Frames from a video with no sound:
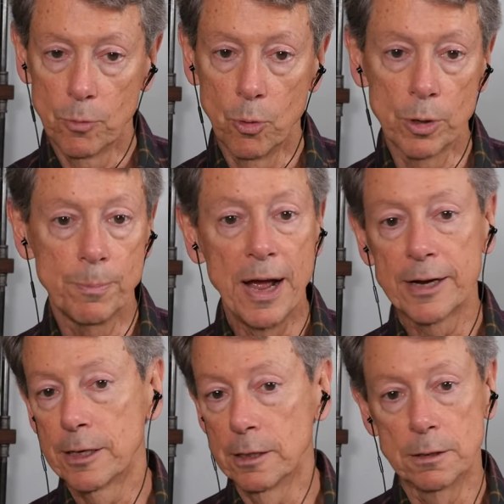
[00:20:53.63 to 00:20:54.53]
or
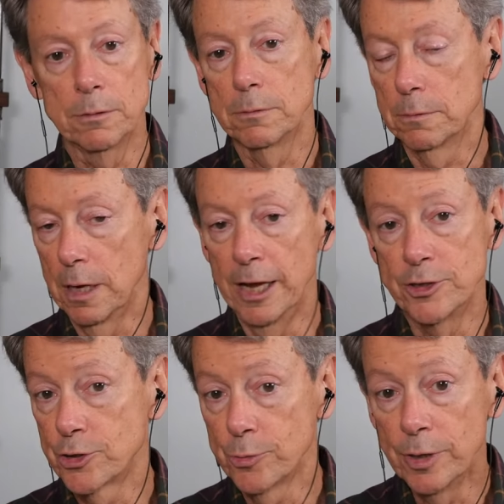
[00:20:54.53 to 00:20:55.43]
back in
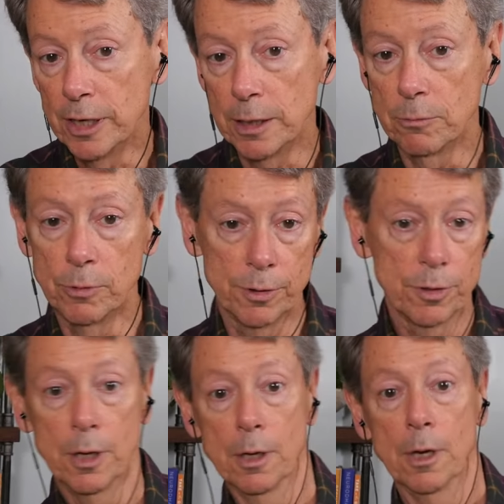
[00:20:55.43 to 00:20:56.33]
age three
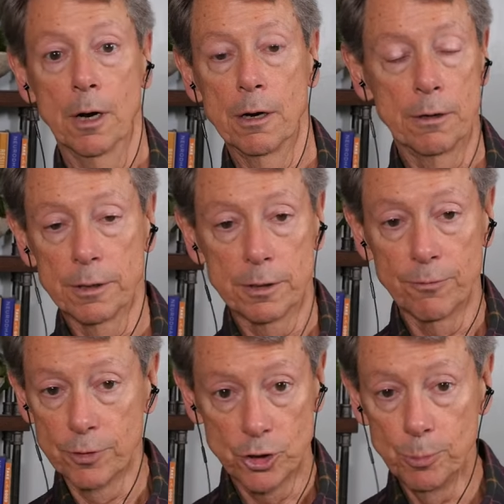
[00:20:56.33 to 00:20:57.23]
with our
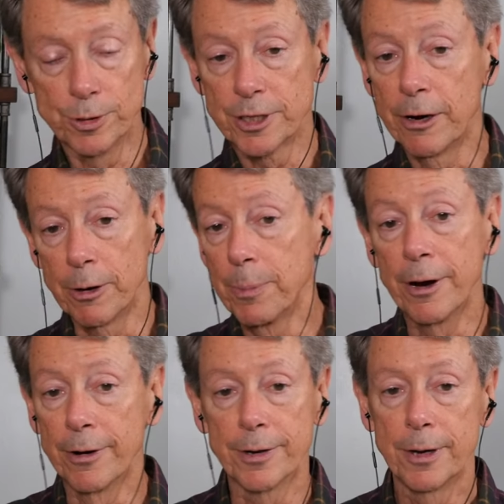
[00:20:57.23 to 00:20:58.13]
super scary
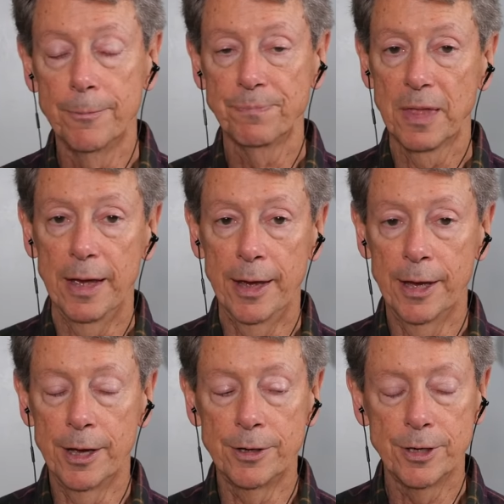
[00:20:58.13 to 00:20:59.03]
parent.
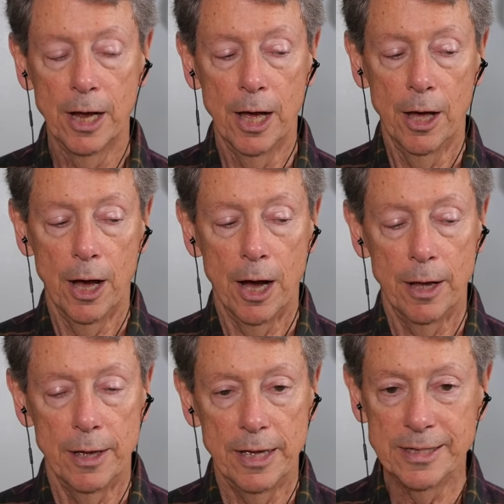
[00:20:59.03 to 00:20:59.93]
And
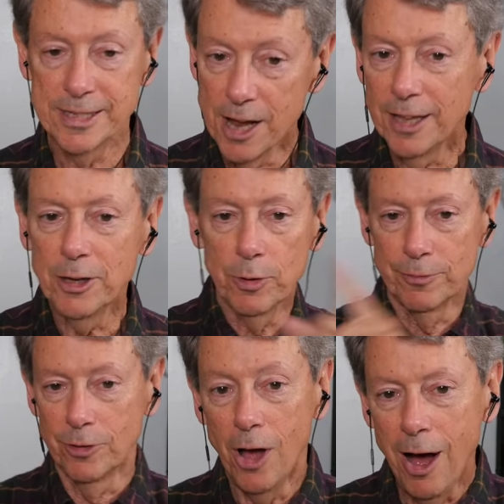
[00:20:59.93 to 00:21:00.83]
it's not that
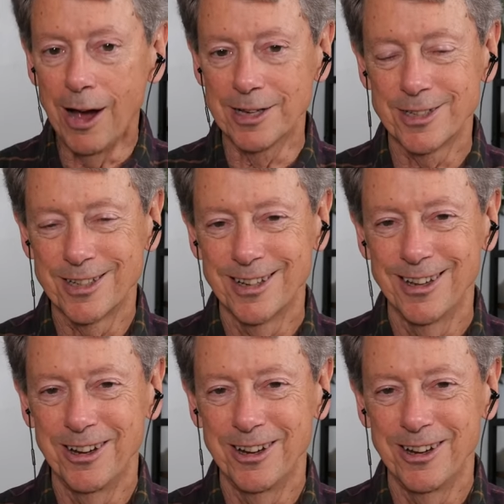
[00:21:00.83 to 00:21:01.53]
we've lost